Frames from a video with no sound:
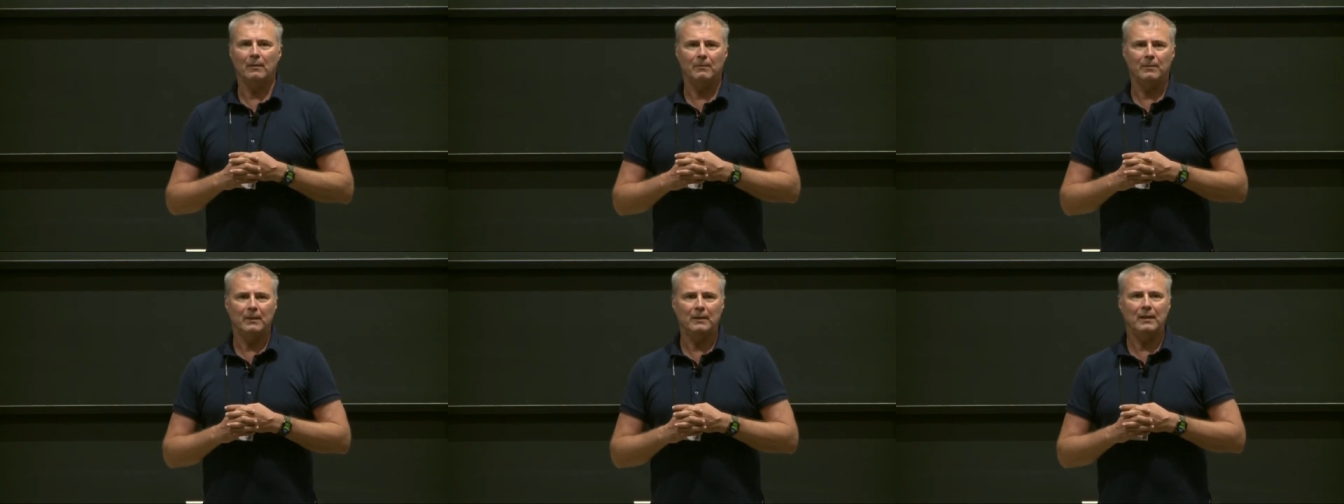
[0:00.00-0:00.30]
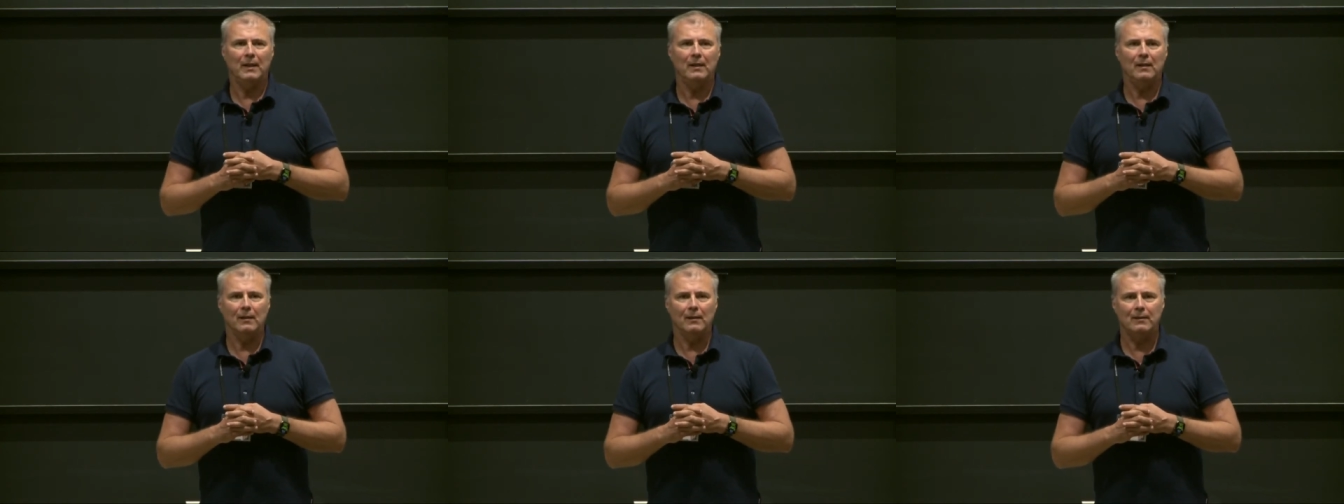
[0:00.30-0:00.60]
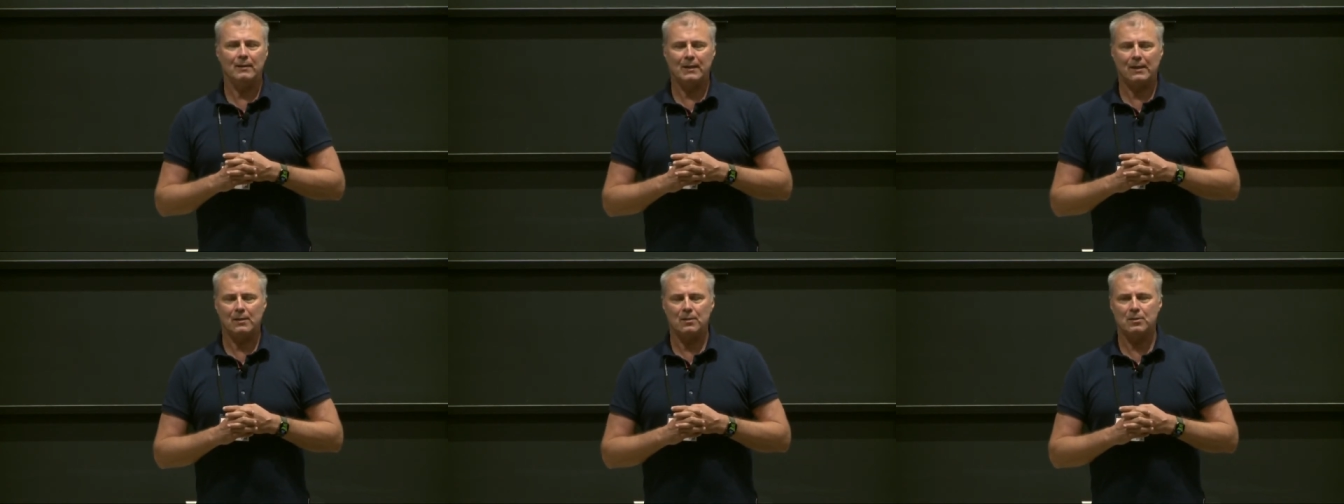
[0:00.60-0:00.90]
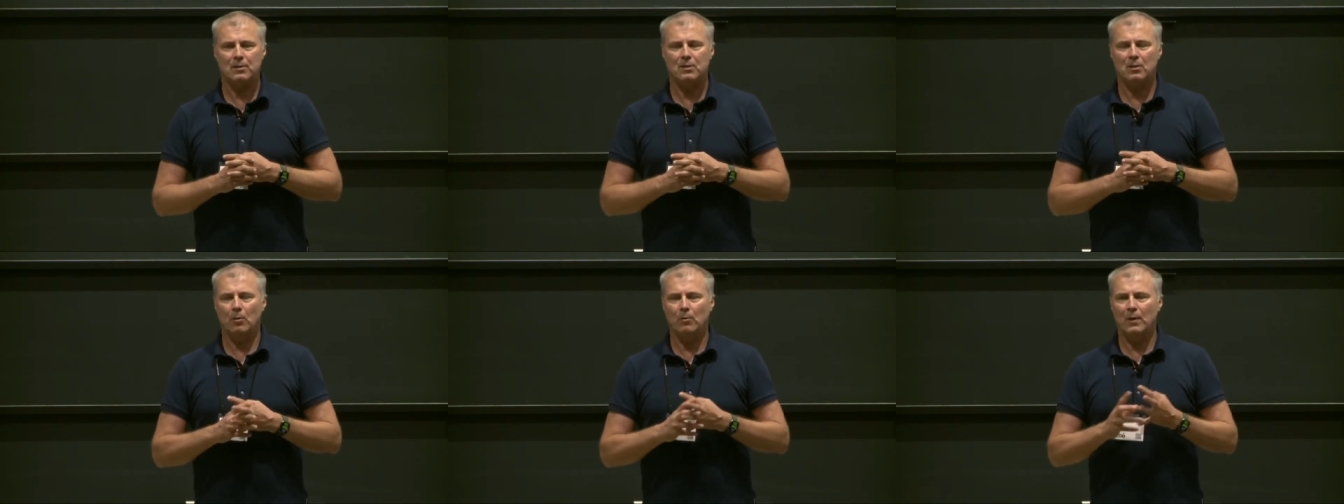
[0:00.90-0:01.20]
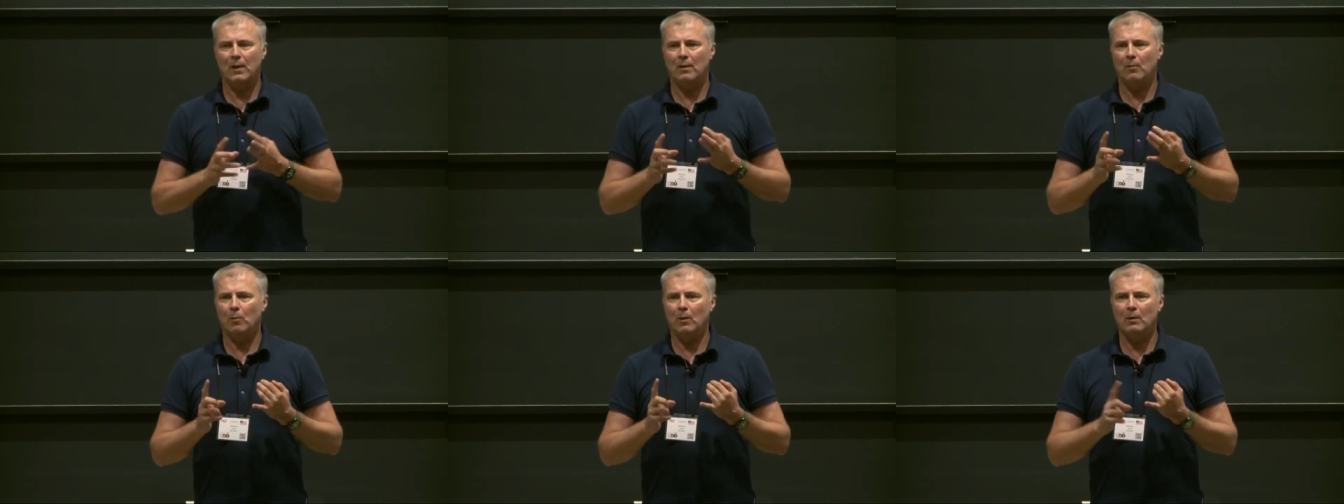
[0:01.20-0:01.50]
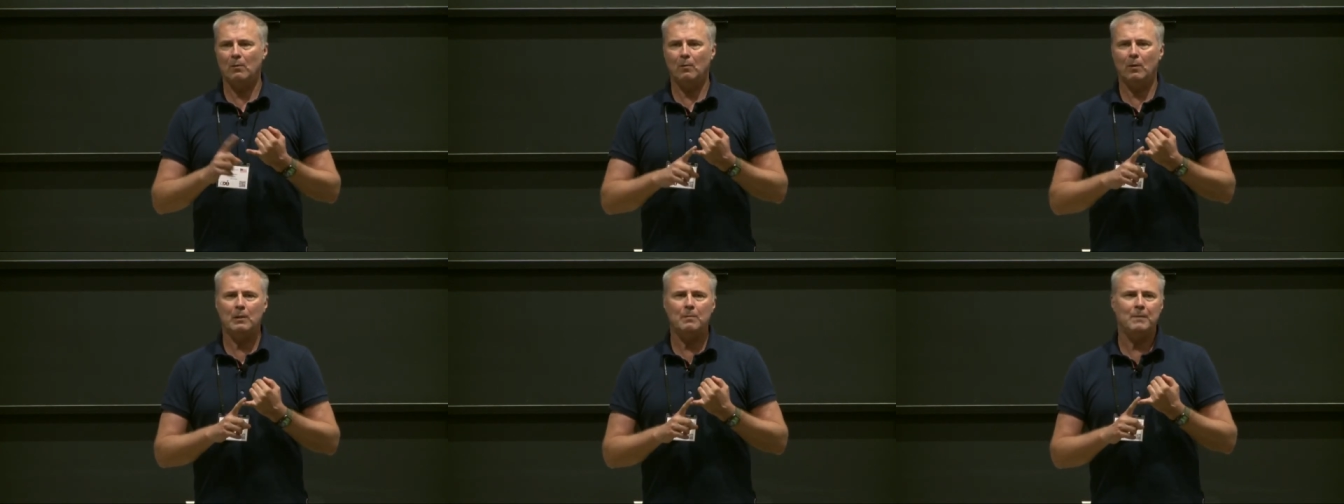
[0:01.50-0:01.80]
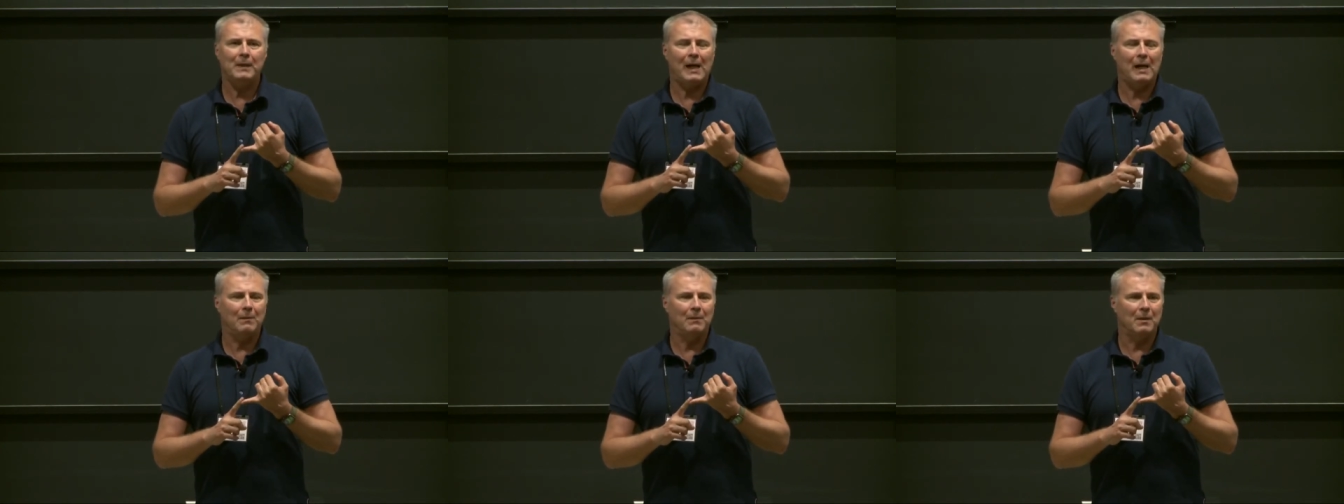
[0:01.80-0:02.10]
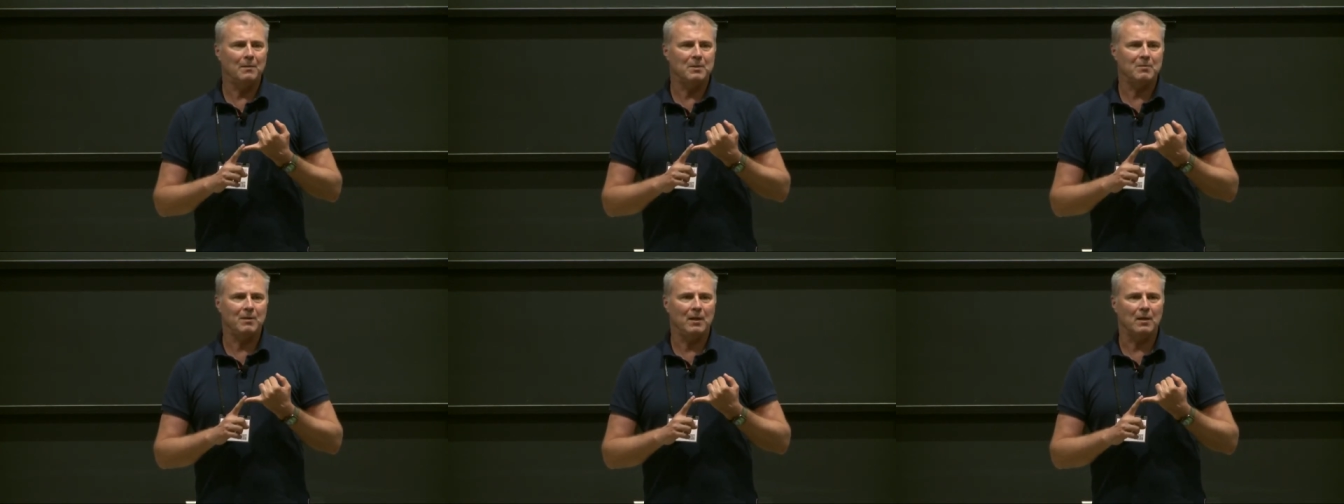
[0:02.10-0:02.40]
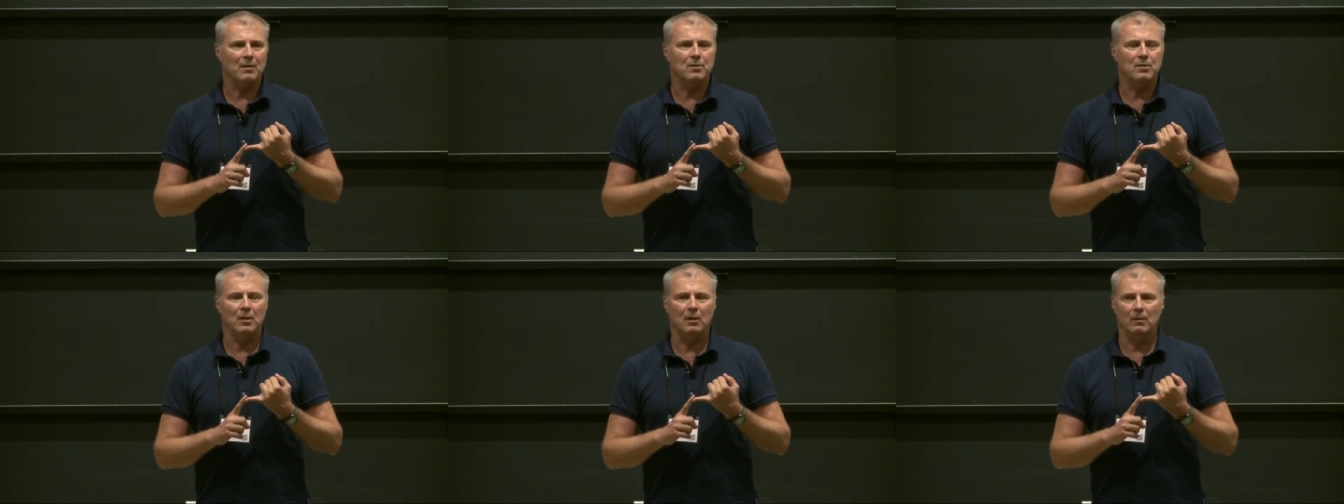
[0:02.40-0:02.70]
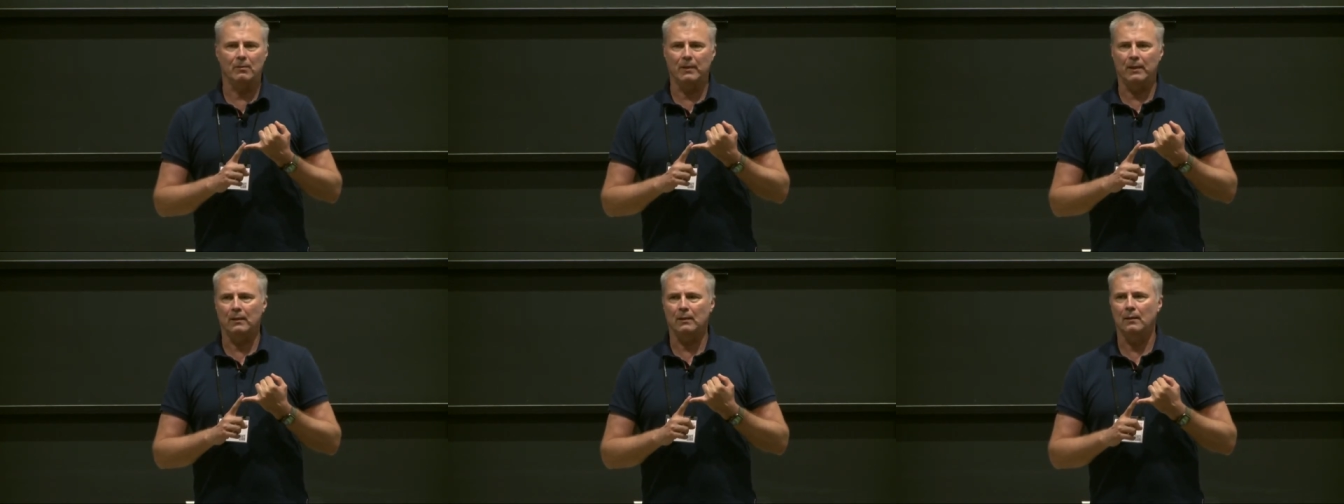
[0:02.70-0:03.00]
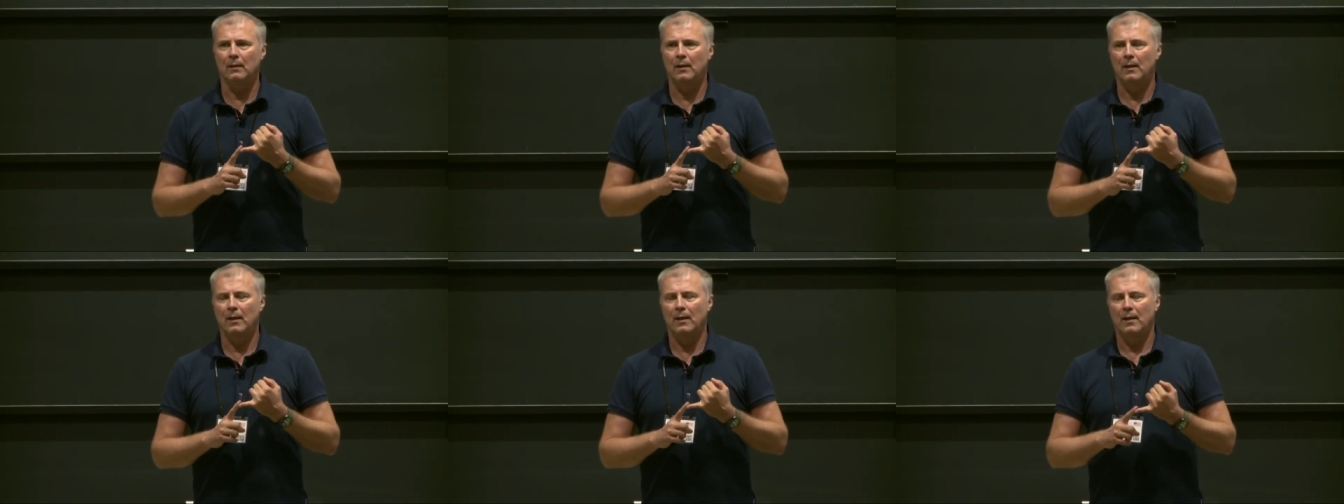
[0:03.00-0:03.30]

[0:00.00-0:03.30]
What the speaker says: with data trust. So what problems we are solving?